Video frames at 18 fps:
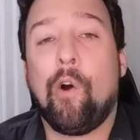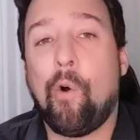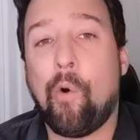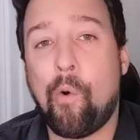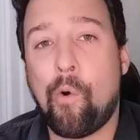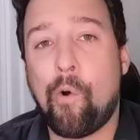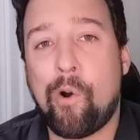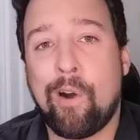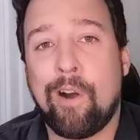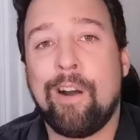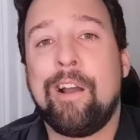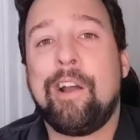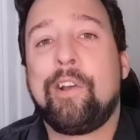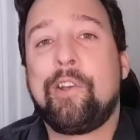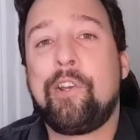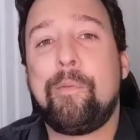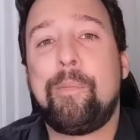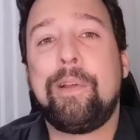or
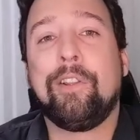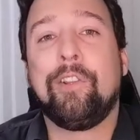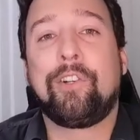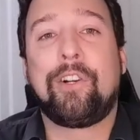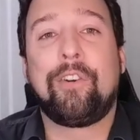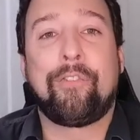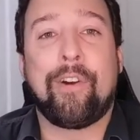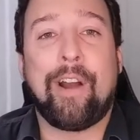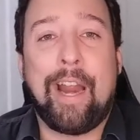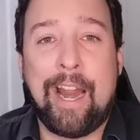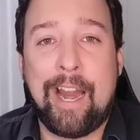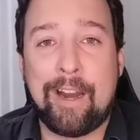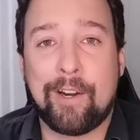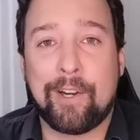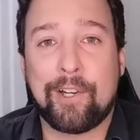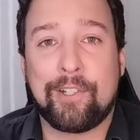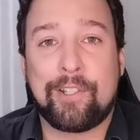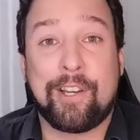you'd be looking for
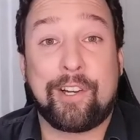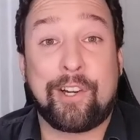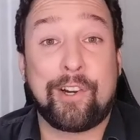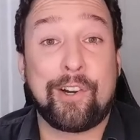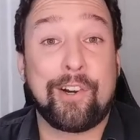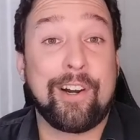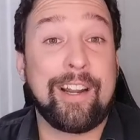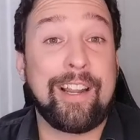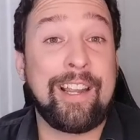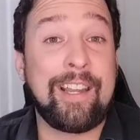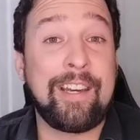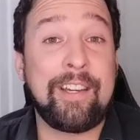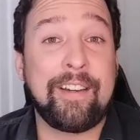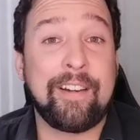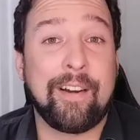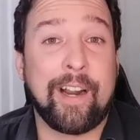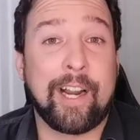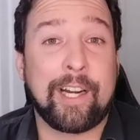errors that occur in your